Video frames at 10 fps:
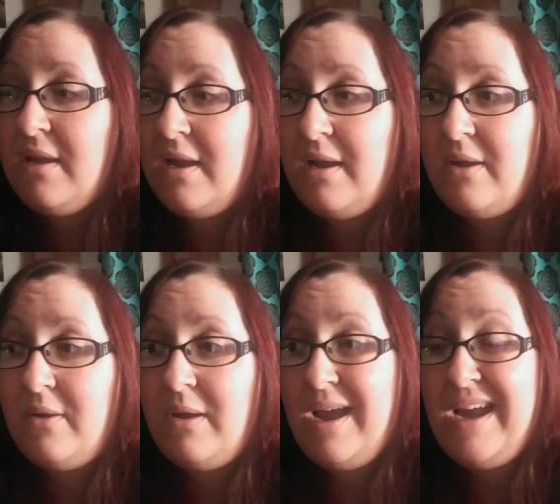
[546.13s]
I
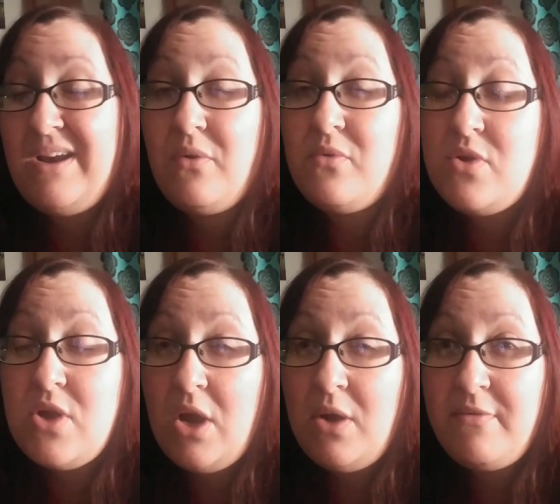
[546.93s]
don't
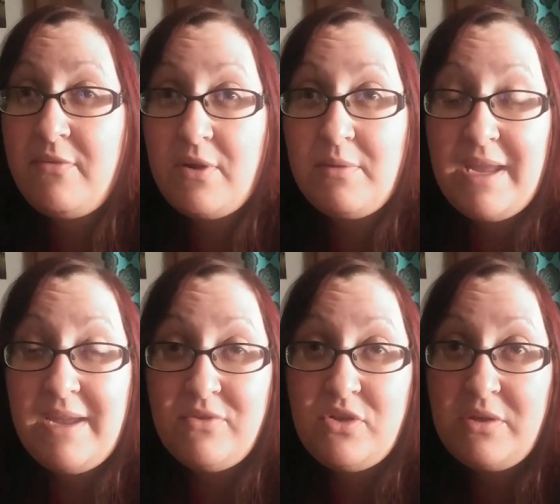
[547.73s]
know if we're going to be
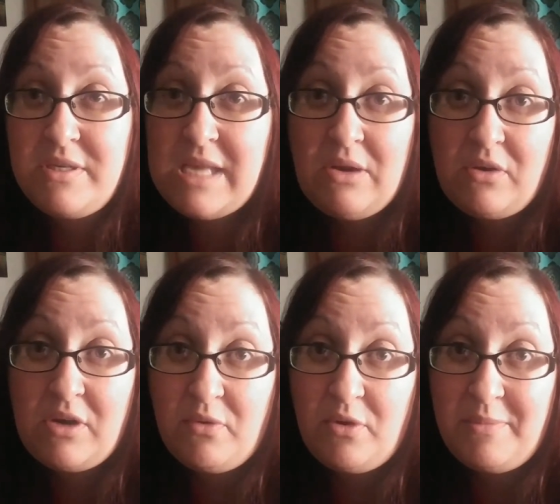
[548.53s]
able to, because I don't know
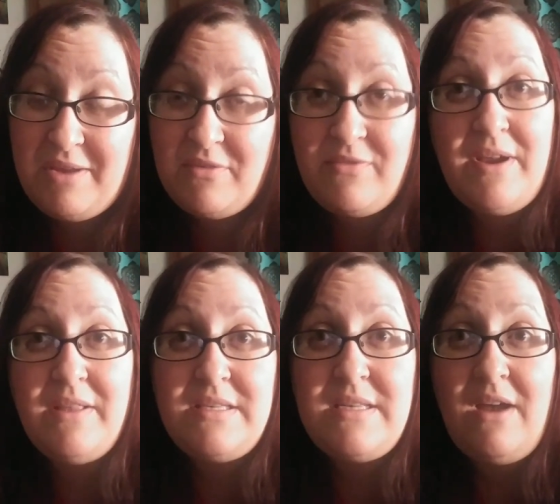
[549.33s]
if we're going to be able to
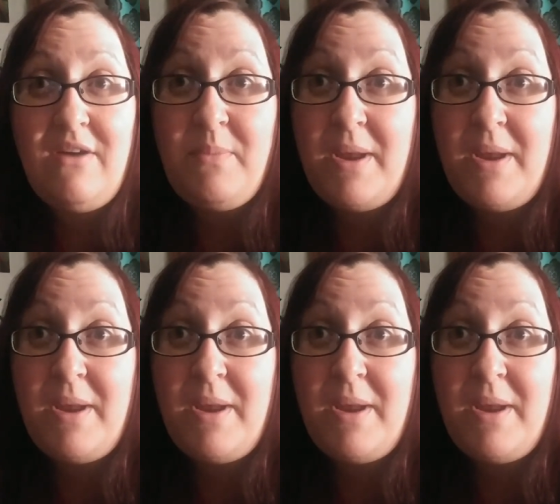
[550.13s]
find the stuff,